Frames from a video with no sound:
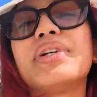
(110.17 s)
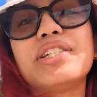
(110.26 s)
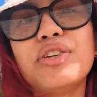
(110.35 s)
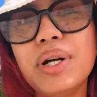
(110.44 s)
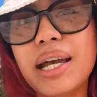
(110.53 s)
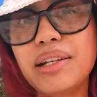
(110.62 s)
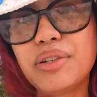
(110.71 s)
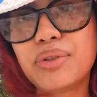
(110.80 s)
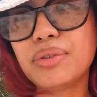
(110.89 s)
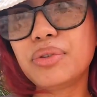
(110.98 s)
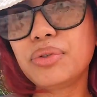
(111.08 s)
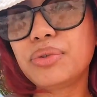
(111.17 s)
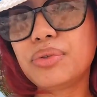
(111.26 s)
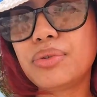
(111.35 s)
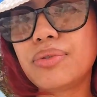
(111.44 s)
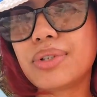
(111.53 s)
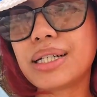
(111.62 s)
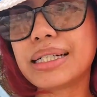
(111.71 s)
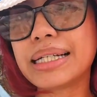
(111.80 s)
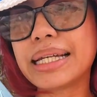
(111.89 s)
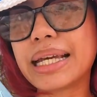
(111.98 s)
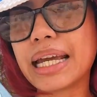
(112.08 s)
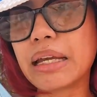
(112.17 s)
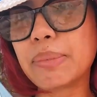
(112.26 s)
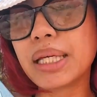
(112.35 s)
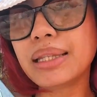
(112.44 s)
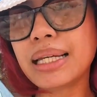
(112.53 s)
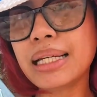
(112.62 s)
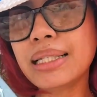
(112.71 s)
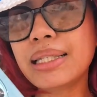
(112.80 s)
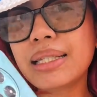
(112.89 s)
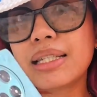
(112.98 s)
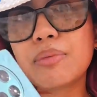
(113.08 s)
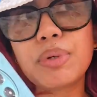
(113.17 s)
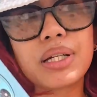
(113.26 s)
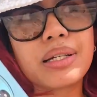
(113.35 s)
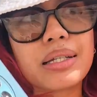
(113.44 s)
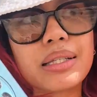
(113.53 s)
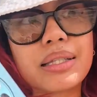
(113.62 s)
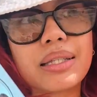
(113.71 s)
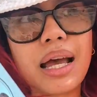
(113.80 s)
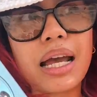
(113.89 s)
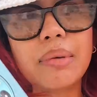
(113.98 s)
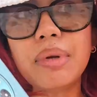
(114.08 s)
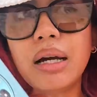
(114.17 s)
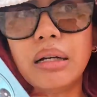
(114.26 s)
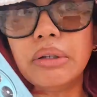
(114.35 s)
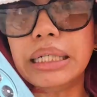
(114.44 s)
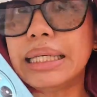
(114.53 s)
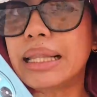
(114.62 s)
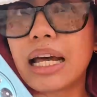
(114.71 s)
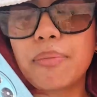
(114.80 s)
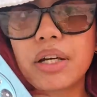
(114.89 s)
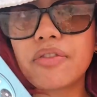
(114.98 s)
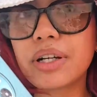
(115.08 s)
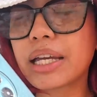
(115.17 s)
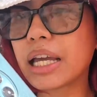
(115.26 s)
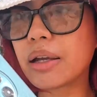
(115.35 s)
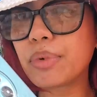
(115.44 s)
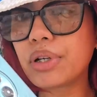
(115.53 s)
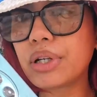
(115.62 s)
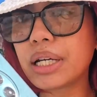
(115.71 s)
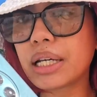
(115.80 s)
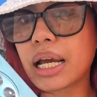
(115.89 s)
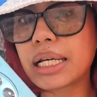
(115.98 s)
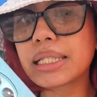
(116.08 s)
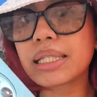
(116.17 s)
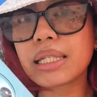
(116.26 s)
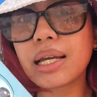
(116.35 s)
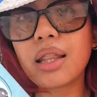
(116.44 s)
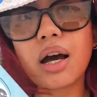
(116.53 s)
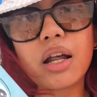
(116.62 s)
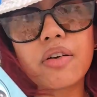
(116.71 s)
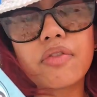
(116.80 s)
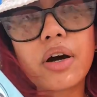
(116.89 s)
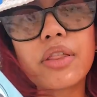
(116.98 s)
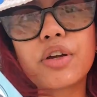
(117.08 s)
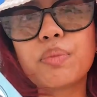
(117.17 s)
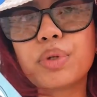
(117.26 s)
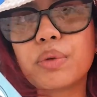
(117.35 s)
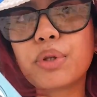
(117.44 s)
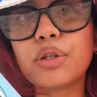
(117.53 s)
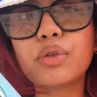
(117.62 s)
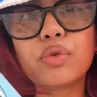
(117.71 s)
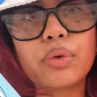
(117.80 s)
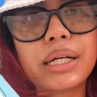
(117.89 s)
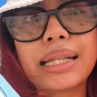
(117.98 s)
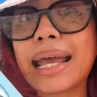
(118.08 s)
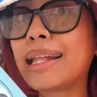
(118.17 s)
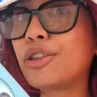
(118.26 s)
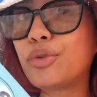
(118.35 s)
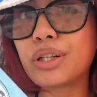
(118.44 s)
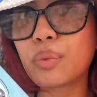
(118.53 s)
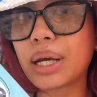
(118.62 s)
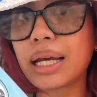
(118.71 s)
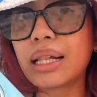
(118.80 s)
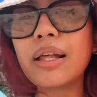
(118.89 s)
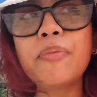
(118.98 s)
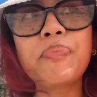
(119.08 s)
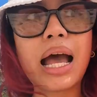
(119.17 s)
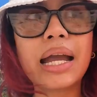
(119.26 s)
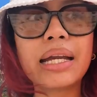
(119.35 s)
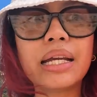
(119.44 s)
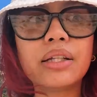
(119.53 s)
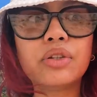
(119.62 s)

reason why I don't do gaming tests is because I'm not really that big of a gamer and I see a lot of other people do it and do it well. I